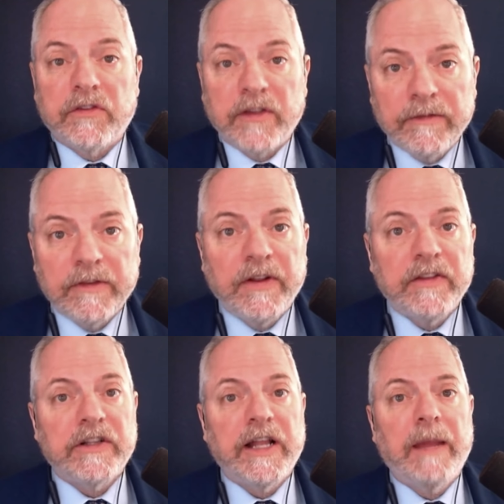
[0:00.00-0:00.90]
self
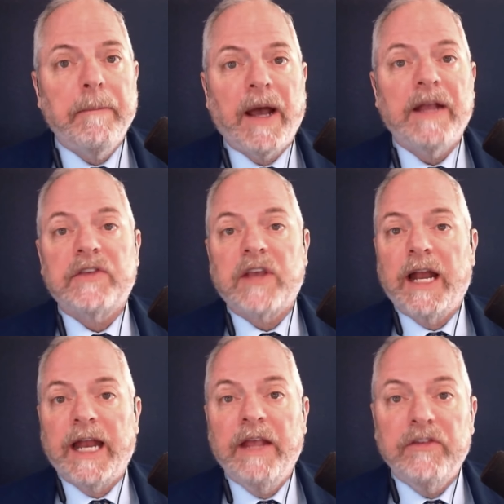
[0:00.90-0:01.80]
defense claim by
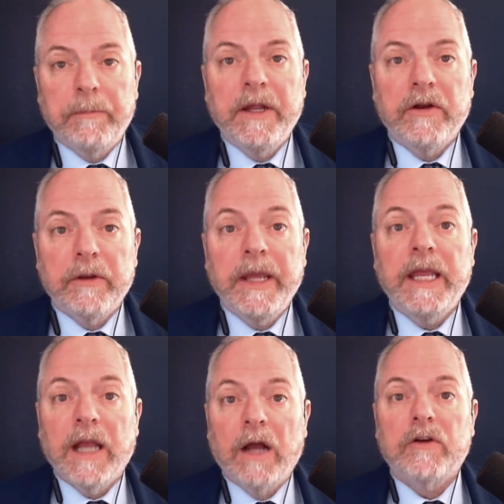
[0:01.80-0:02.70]
Scott Hayes appear to
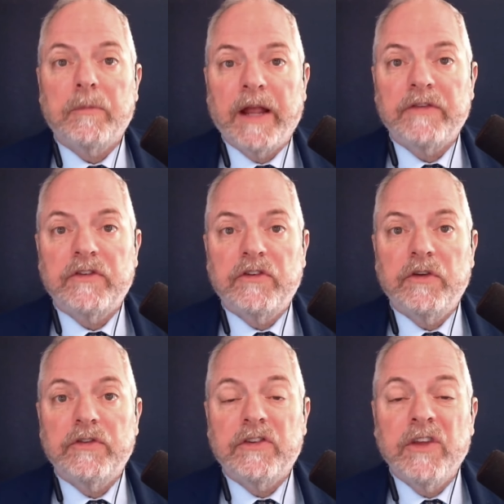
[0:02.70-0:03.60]
be under
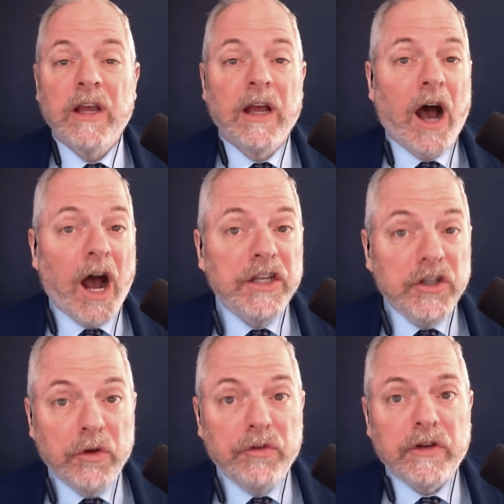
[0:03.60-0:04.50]
Massachusetts'
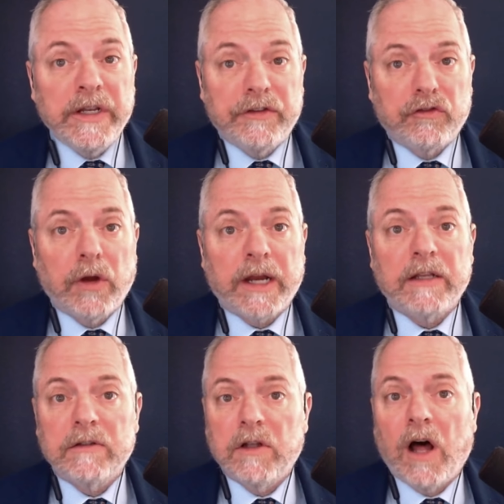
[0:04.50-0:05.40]
unusually
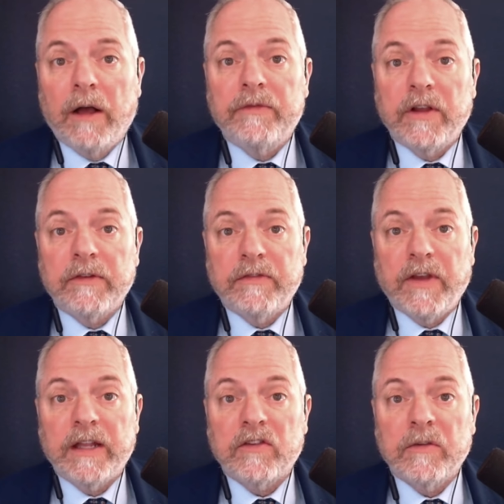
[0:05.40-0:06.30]
strict law of self
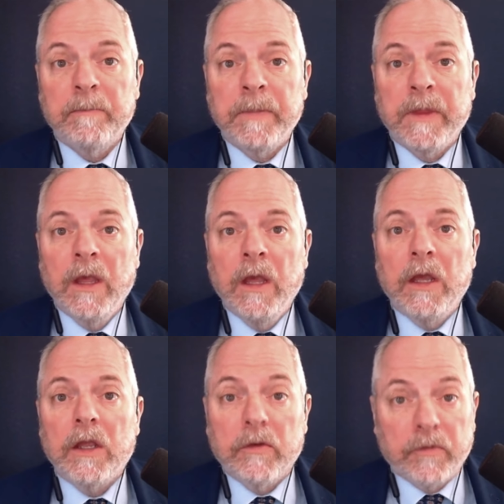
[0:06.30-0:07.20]
defense?
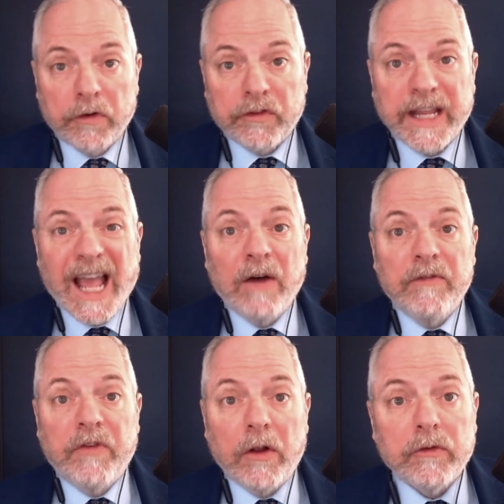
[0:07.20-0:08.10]
Conversely, how
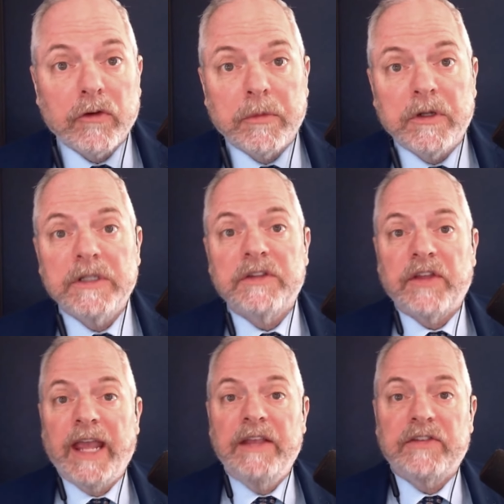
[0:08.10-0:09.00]
vulnerable does
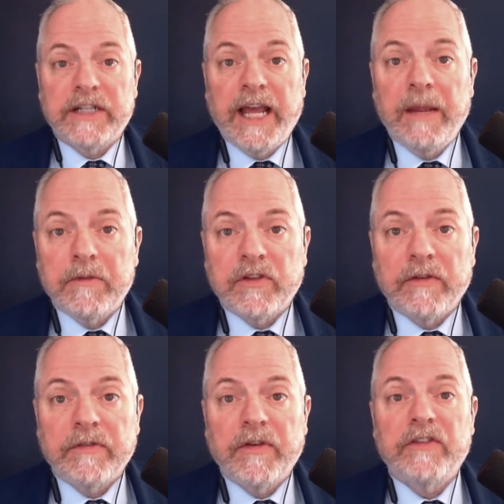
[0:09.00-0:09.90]
Hayes' claim of
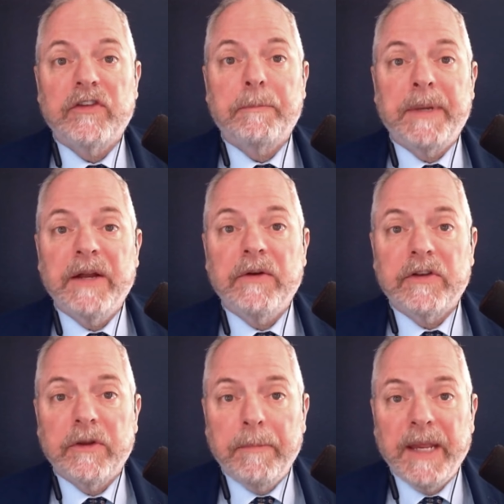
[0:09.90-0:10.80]
self defense appear
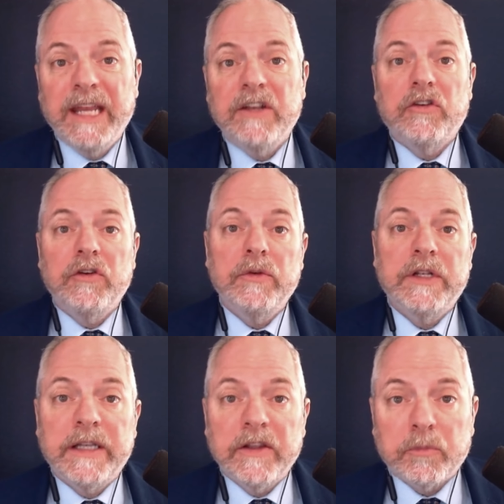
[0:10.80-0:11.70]
to be to
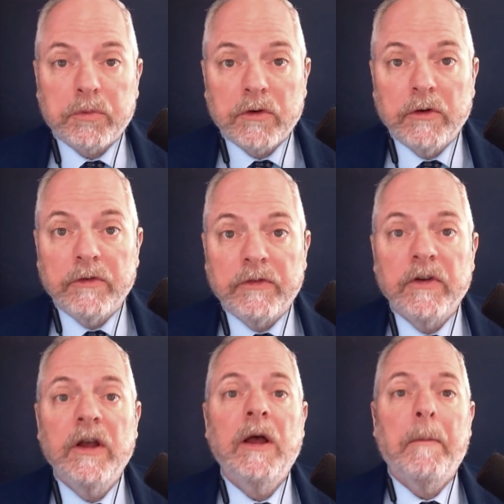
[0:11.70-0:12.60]
disproof
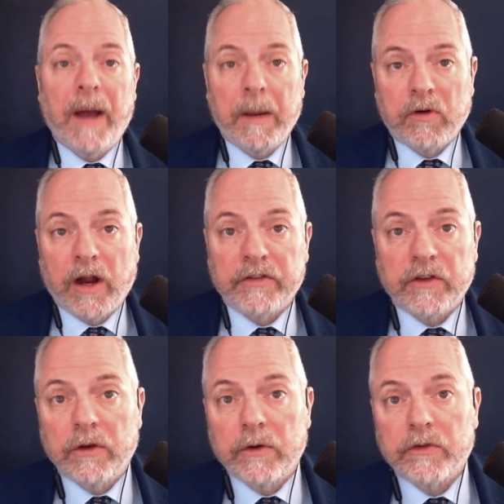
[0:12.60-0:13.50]
by
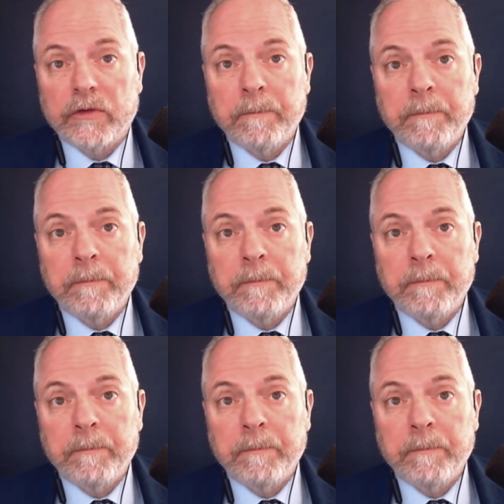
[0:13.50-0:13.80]
prosecutors?